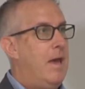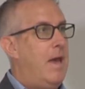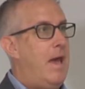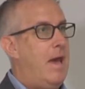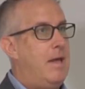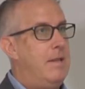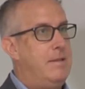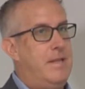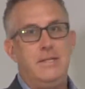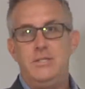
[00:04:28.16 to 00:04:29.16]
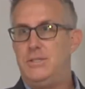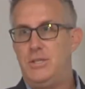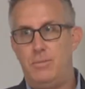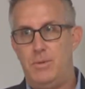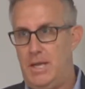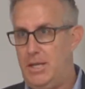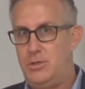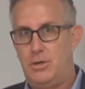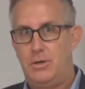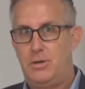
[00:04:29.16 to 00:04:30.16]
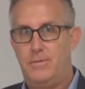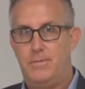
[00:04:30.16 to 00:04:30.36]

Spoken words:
And that's just human nature.